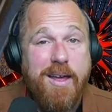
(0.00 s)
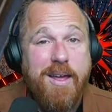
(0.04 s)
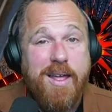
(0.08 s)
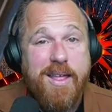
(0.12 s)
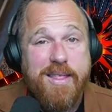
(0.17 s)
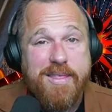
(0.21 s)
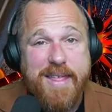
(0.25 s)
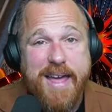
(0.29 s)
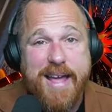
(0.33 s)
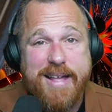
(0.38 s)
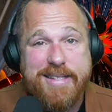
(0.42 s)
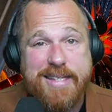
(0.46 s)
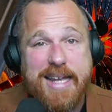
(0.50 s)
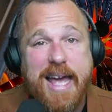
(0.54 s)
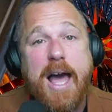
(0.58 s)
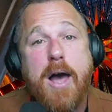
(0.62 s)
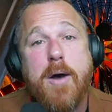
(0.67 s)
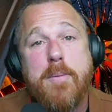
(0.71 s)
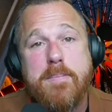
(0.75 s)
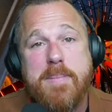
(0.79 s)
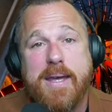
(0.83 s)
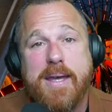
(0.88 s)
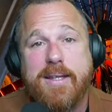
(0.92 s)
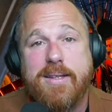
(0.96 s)
That's how
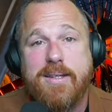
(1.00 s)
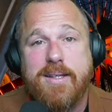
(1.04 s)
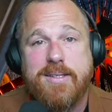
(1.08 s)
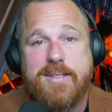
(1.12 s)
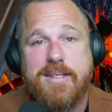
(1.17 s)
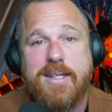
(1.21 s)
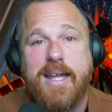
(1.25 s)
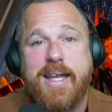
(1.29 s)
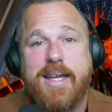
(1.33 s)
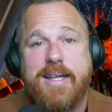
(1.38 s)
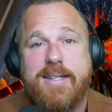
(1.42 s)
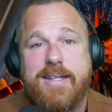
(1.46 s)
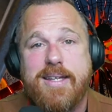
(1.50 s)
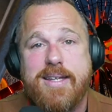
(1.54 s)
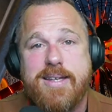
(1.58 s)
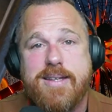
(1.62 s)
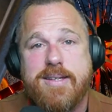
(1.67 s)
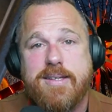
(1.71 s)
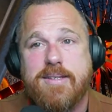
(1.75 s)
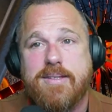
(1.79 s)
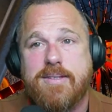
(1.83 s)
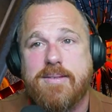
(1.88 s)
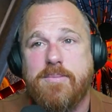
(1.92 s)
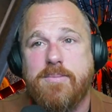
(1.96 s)
big this land
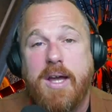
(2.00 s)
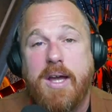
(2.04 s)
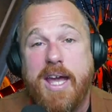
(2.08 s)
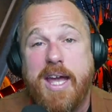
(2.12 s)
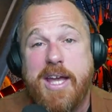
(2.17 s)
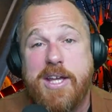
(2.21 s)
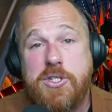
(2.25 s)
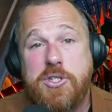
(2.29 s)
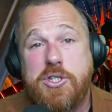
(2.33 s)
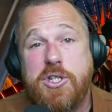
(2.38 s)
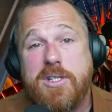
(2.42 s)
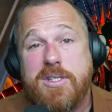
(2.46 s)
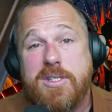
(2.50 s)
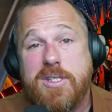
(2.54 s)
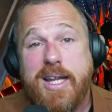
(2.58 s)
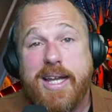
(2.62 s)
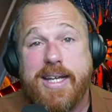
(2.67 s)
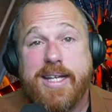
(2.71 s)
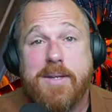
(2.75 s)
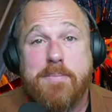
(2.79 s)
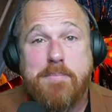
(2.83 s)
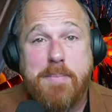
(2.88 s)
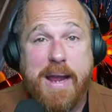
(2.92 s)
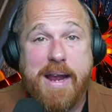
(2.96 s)
is. And just like a
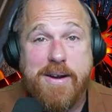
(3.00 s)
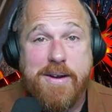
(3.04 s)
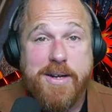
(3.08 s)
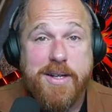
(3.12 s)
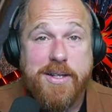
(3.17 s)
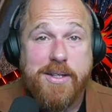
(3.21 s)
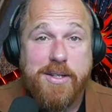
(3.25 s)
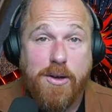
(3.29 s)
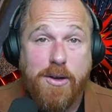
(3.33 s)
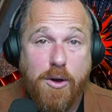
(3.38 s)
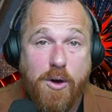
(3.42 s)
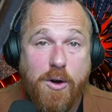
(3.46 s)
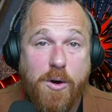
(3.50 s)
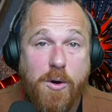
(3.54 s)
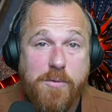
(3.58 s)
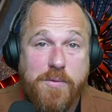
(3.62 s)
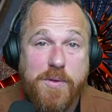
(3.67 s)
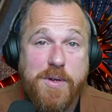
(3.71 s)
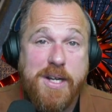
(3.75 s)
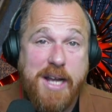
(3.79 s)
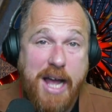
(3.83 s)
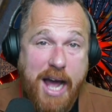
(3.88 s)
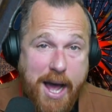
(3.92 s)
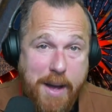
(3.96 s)
parent
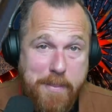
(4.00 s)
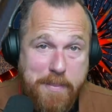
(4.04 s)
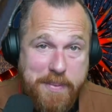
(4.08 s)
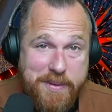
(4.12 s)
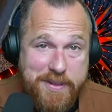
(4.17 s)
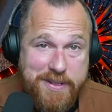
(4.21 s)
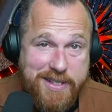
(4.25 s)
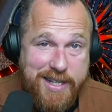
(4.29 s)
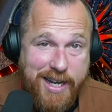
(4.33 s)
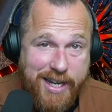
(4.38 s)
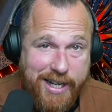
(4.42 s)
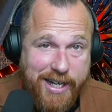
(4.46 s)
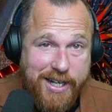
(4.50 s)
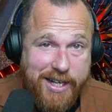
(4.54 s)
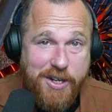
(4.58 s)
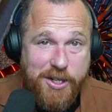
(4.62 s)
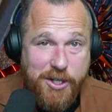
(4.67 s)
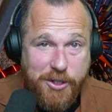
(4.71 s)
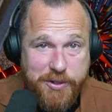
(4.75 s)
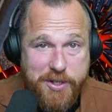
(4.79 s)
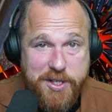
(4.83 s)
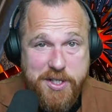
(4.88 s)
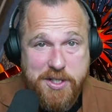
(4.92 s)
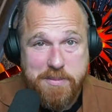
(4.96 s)
overcompensating on
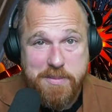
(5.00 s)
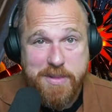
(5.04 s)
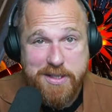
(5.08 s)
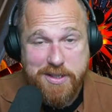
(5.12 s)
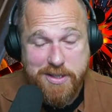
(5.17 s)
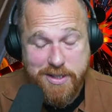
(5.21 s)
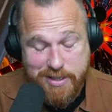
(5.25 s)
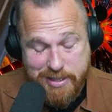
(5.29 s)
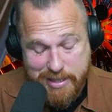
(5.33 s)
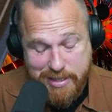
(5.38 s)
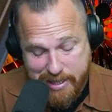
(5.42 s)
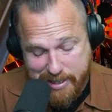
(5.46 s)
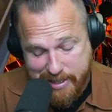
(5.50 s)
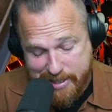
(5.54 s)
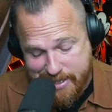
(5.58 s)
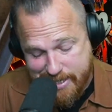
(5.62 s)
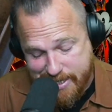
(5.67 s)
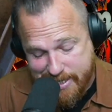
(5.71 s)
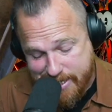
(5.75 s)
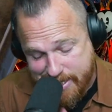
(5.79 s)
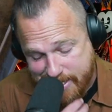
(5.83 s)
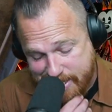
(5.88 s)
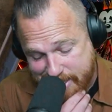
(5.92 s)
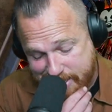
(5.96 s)
Christmas, it's like,
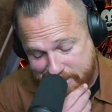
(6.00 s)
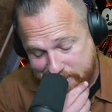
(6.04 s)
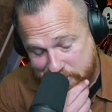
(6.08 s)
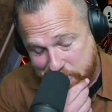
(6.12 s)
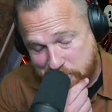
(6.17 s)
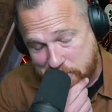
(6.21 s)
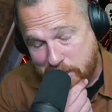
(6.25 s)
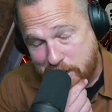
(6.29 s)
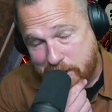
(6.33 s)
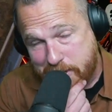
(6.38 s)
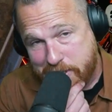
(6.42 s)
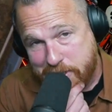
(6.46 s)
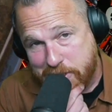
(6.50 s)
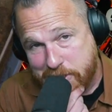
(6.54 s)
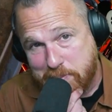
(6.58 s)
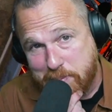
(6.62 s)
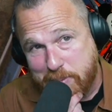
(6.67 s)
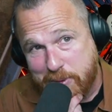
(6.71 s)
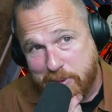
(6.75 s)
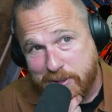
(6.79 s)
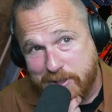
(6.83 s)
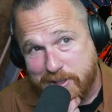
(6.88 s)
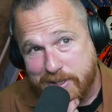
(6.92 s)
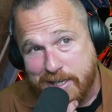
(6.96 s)
sorry,
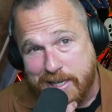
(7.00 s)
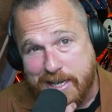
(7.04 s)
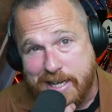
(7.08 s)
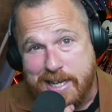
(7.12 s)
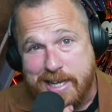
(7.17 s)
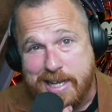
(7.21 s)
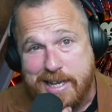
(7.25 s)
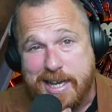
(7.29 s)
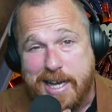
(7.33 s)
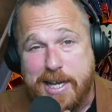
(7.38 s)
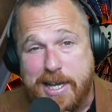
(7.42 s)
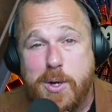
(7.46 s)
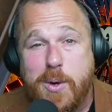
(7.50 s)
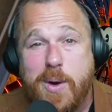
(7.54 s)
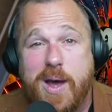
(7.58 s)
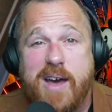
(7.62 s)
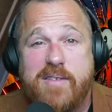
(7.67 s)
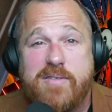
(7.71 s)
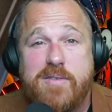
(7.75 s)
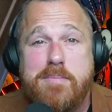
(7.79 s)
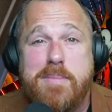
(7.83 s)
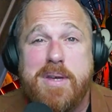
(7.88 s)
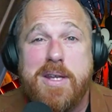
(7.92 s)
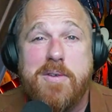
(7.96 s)
sport. I know I haven't been